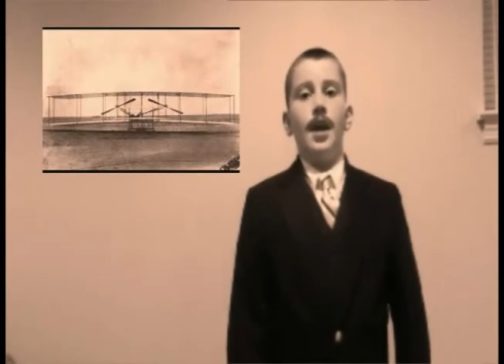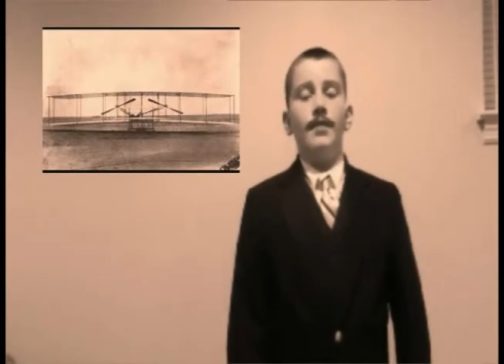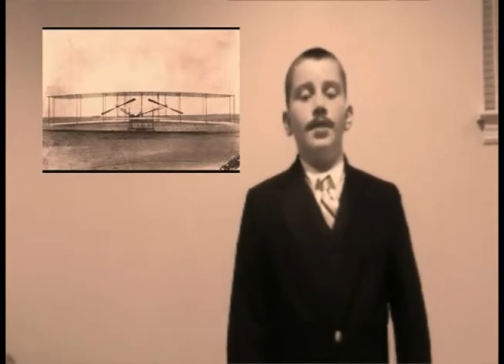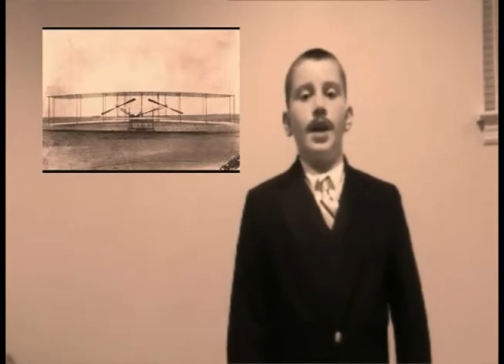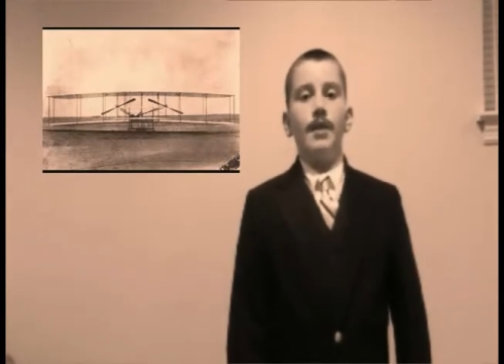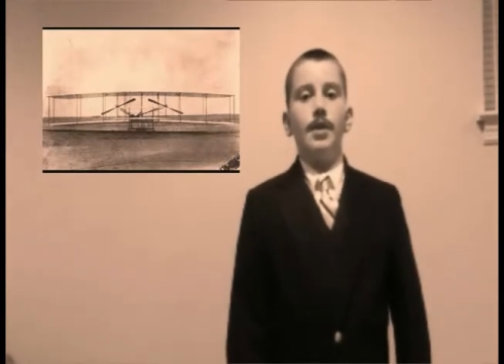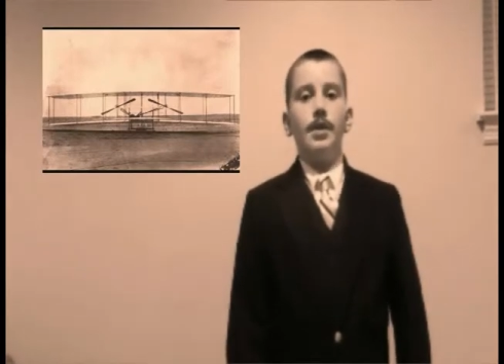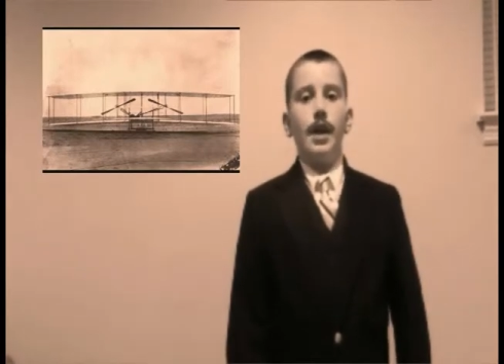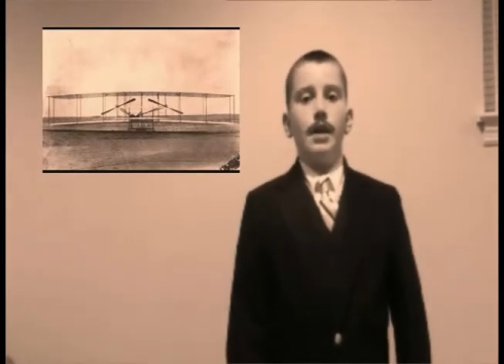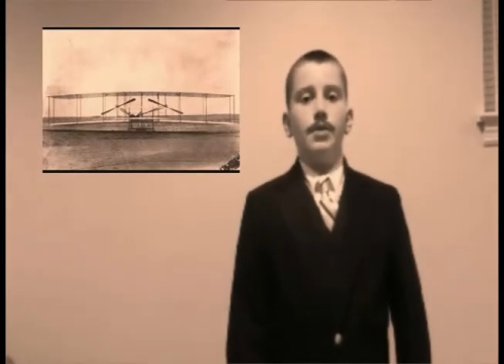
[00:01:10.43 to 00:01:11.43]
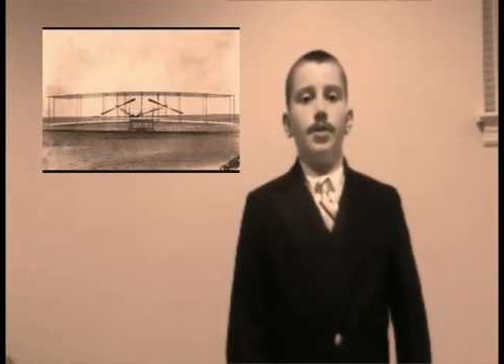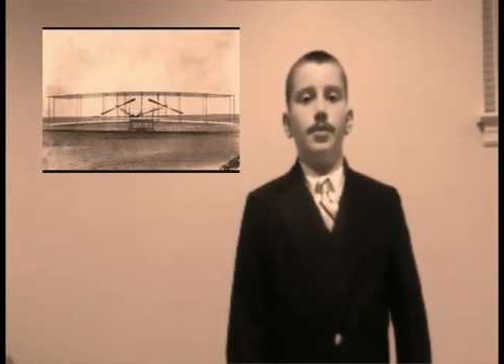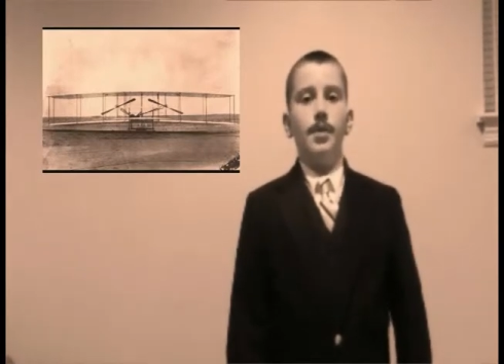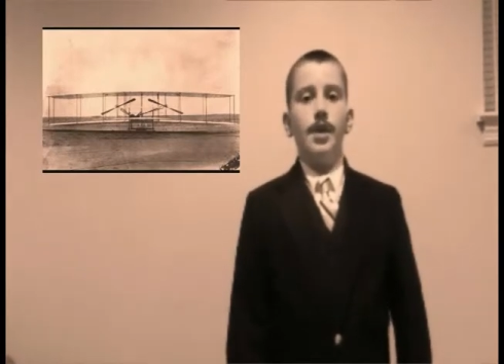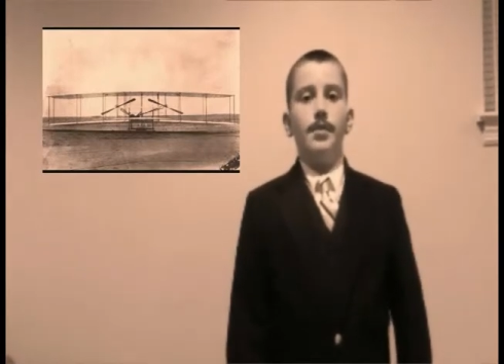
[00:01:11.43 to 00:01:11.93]
After that, we
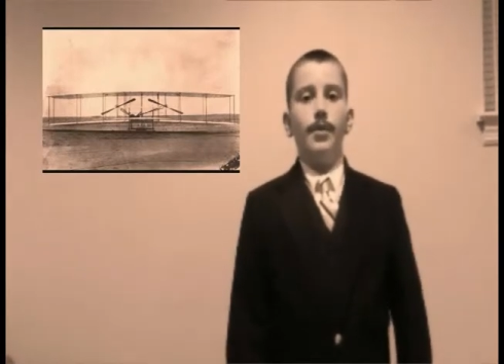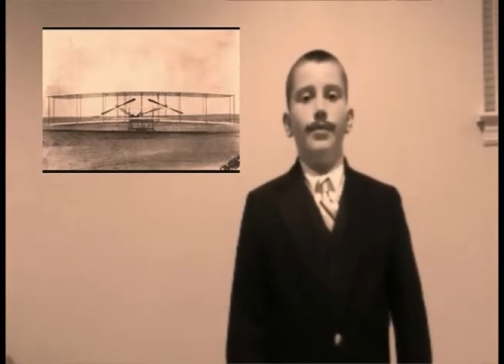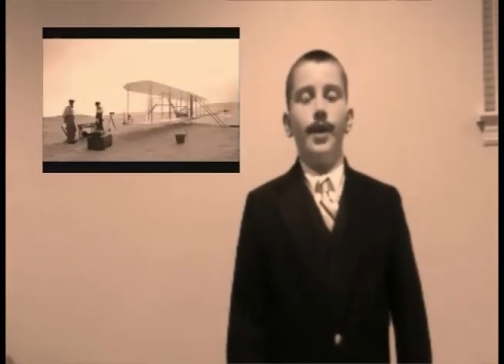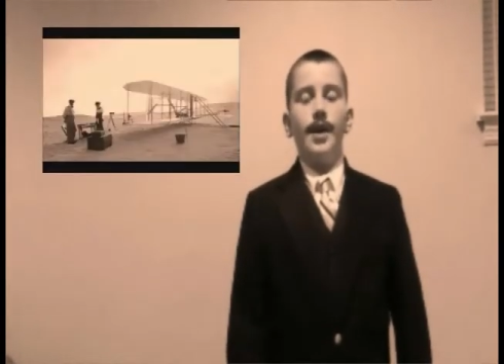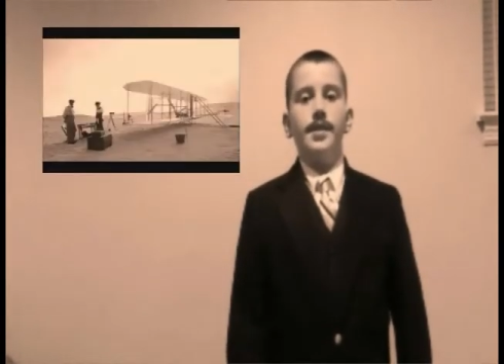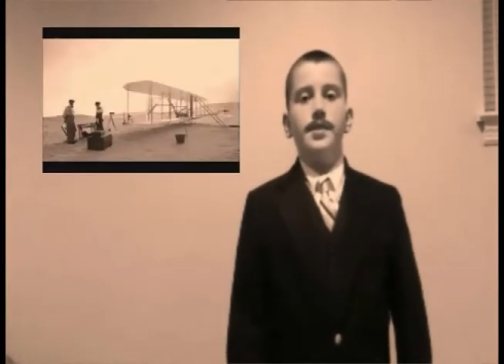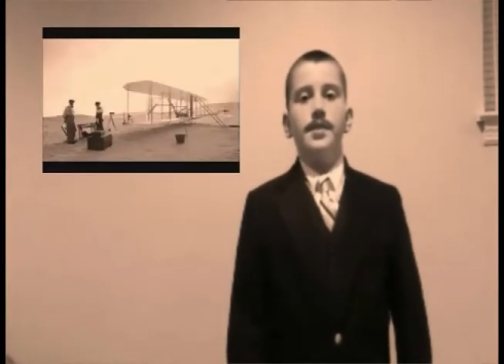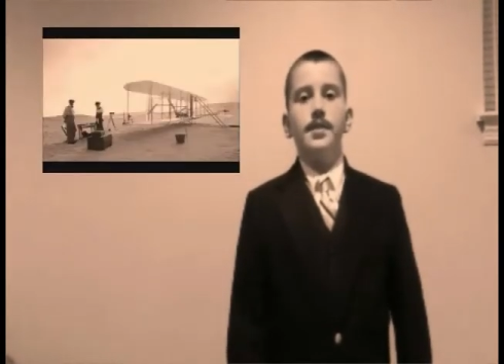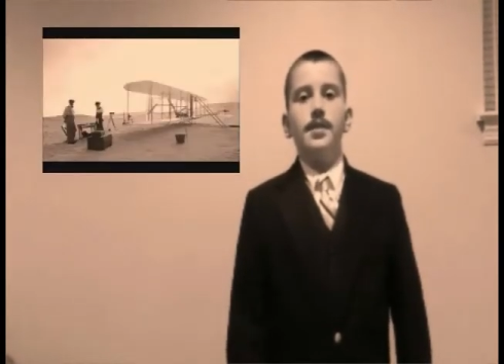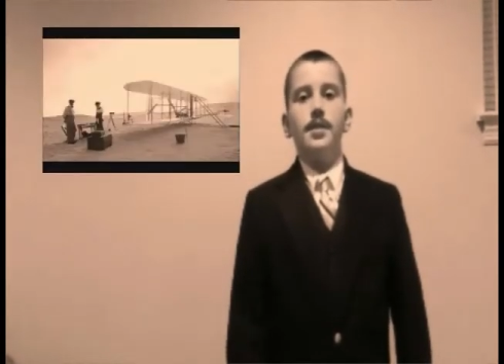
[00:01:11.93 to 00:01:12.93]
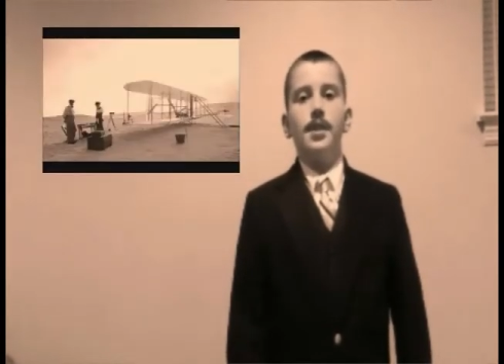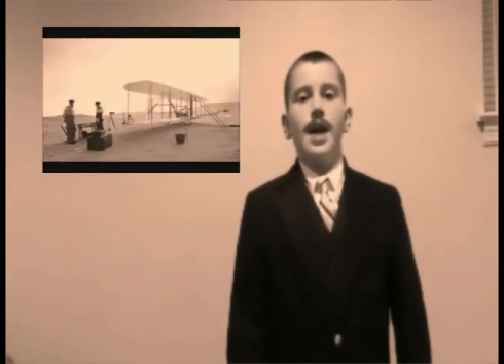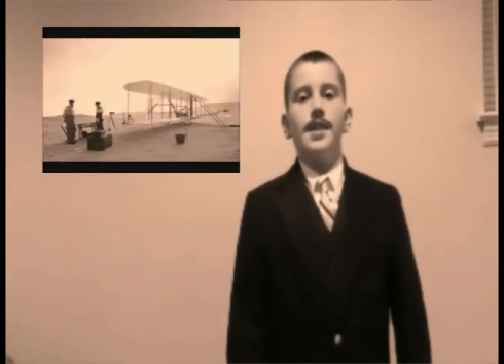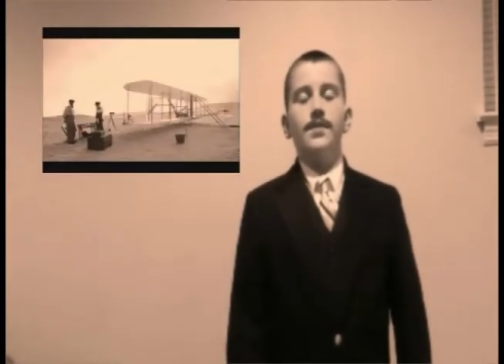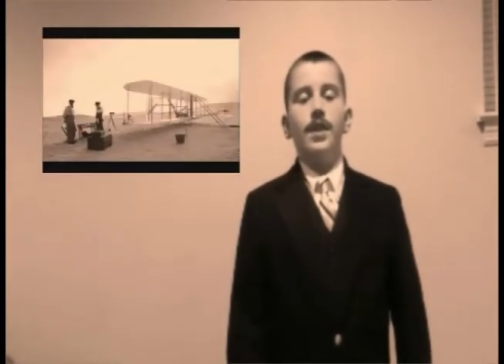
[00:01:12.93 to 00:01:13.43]
took many more flights. The
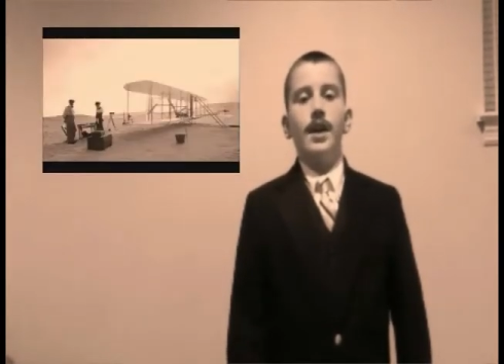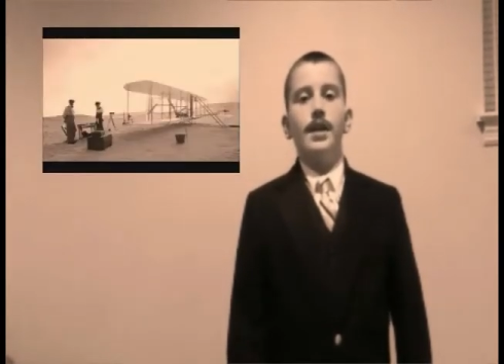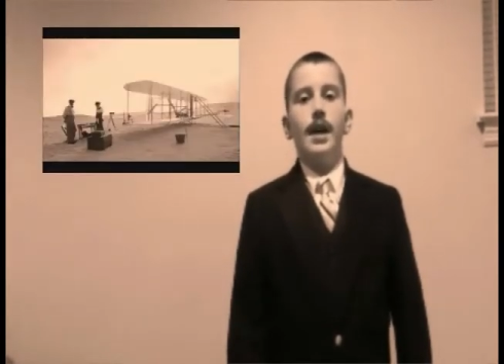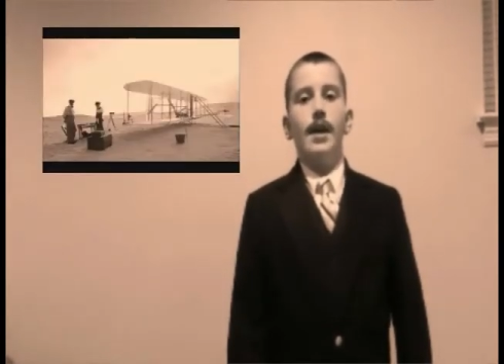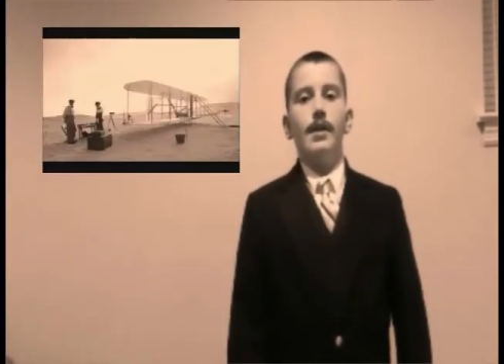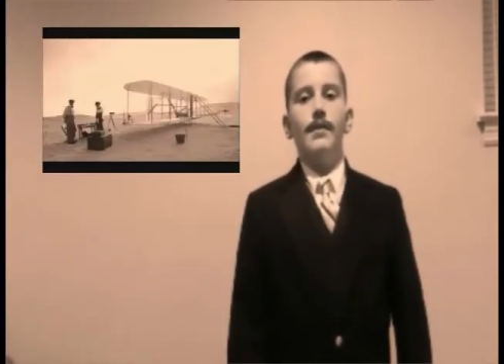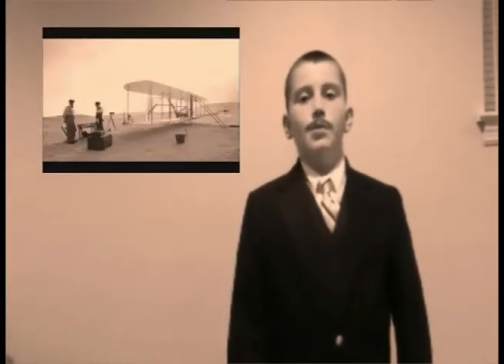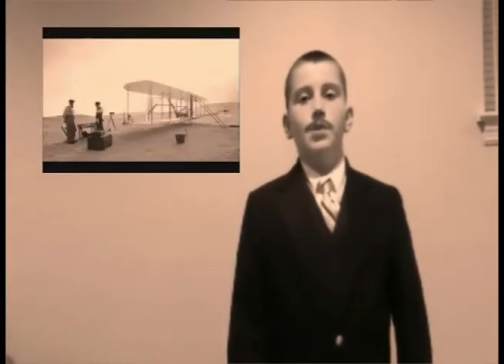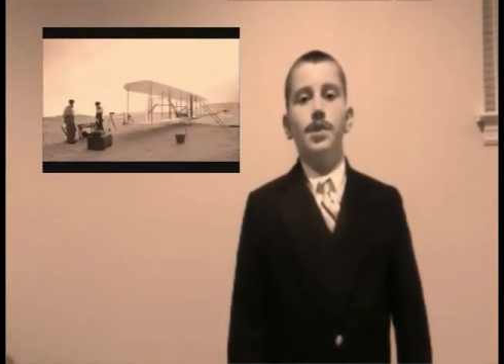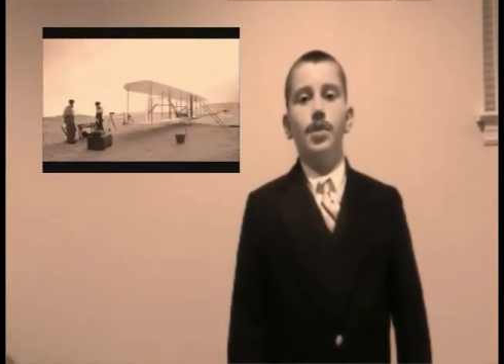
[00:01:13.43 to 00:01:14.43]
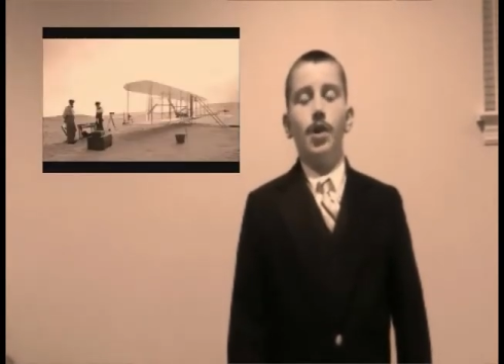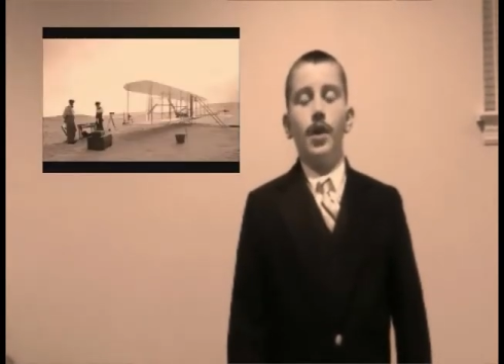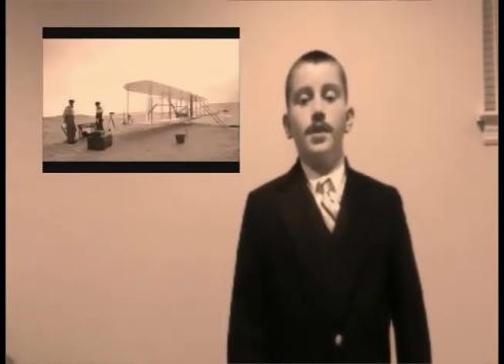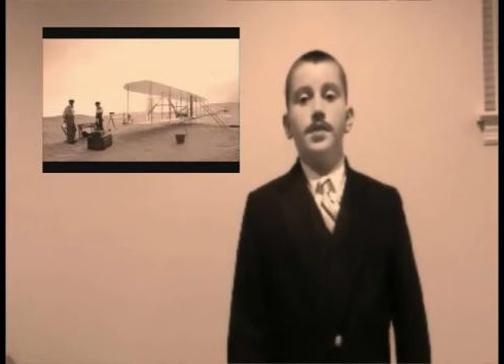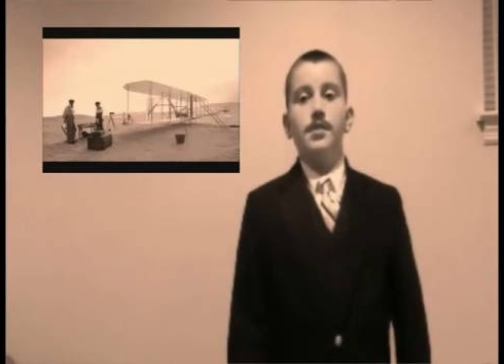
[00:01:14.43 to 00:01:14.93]
last flight, however, was the
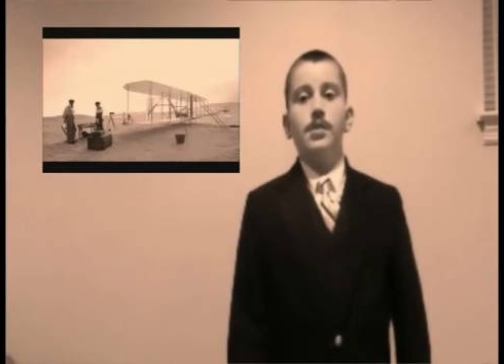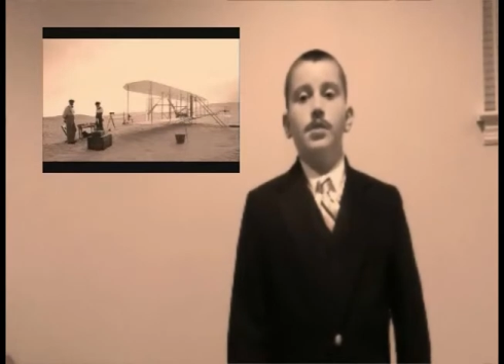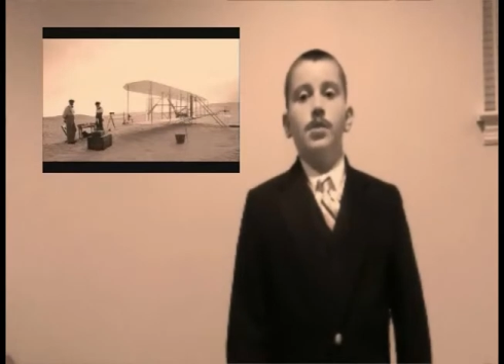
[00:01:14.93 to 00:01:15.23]
longest.